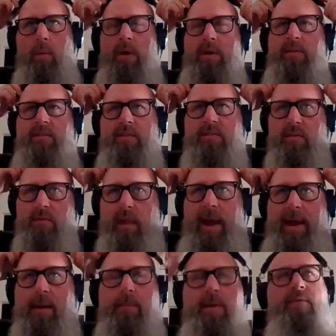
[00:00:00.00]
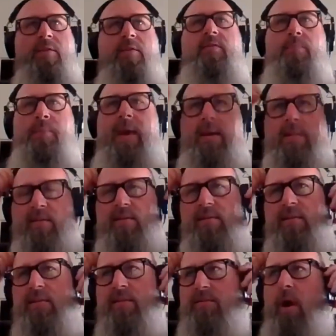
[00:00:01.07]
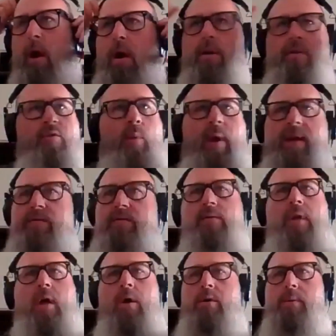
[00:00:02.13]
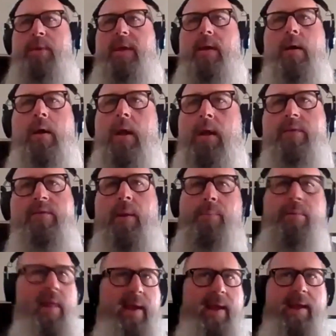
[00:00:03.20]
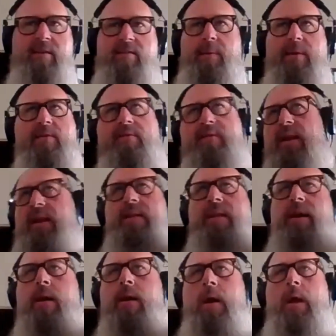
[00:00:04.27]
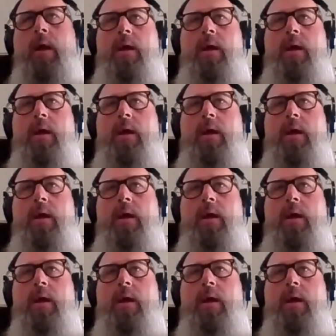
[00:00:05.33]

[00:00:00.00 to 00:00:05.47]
What is this light? I mean, this is big. This isn't a star. It's way too low to be it's not a plane. It's been sitting there.